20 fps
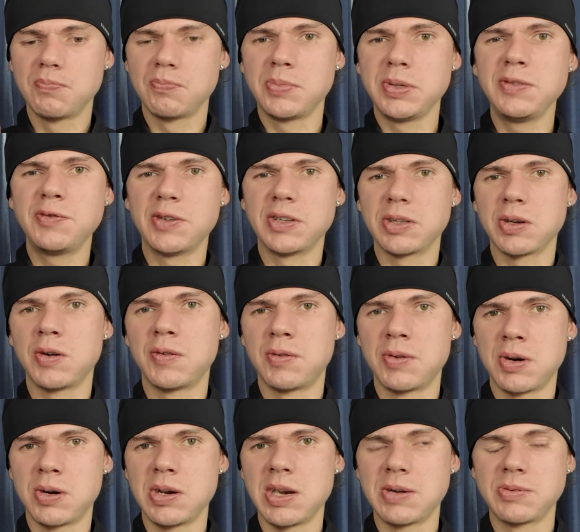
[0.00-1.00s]
Beef and
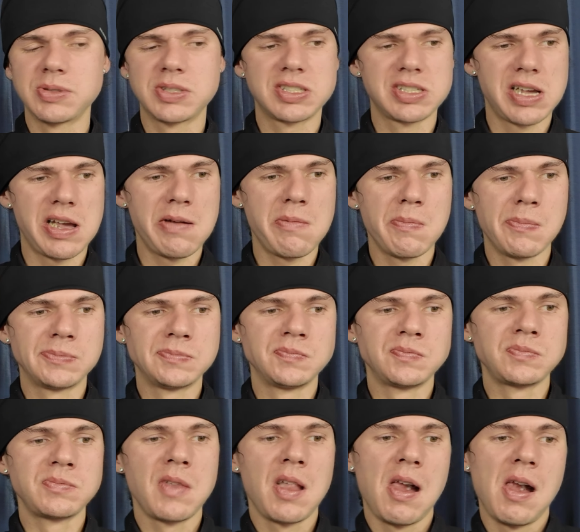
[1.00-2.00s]
overall I would say.
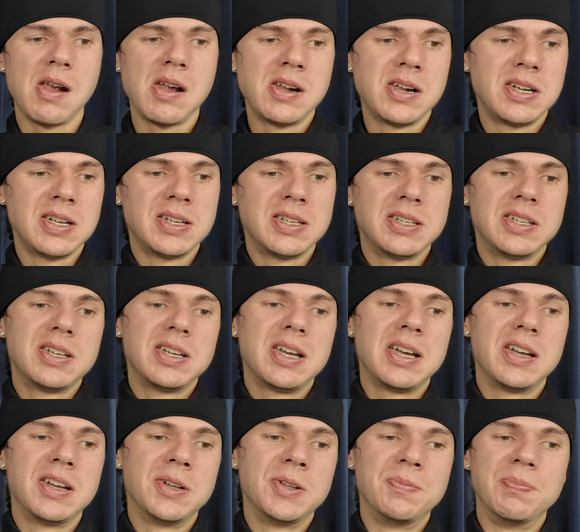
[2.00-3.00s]

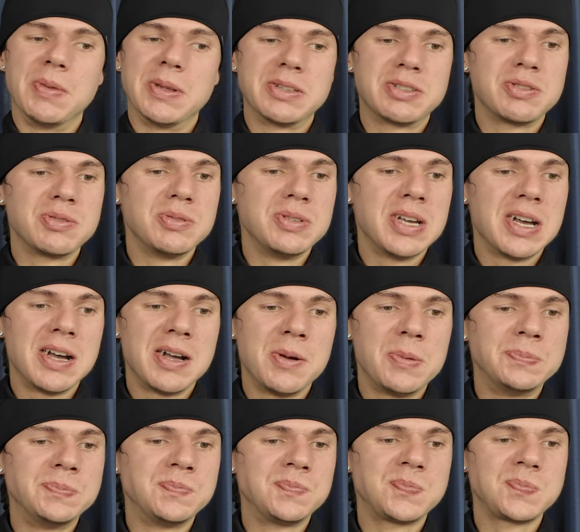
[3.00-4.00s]
And
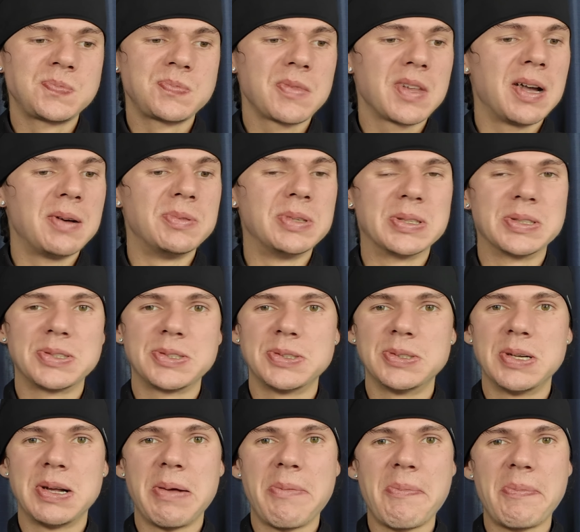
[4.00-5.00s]
Matsuya, I'm not
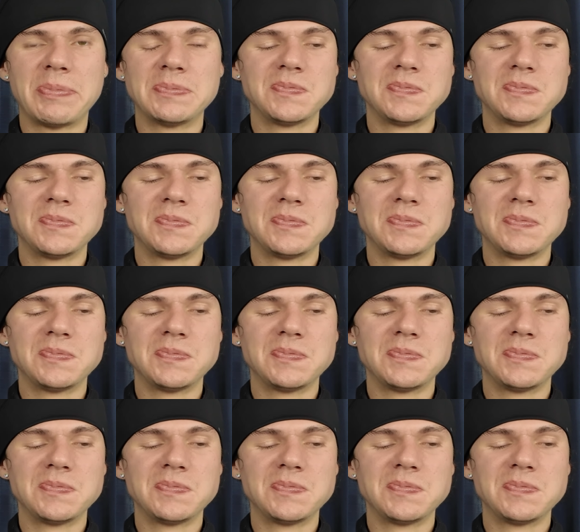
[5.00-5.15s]
sure.